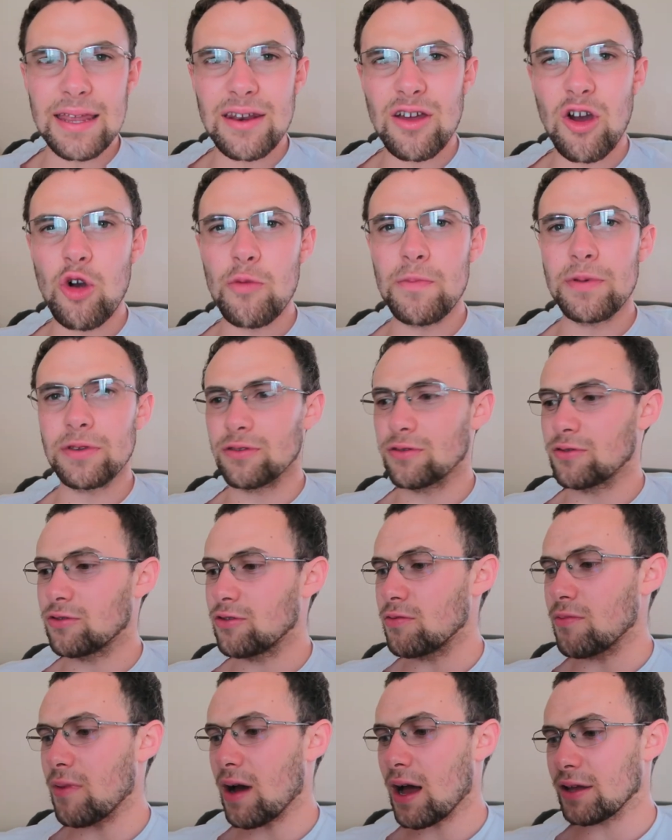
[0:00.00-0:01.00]
and hoping to
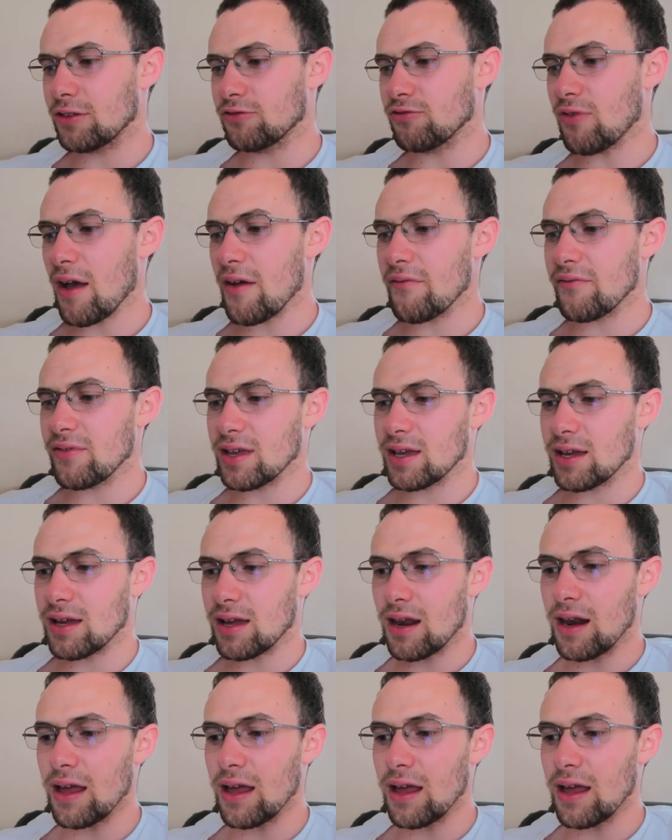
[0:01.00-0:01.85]
do my driving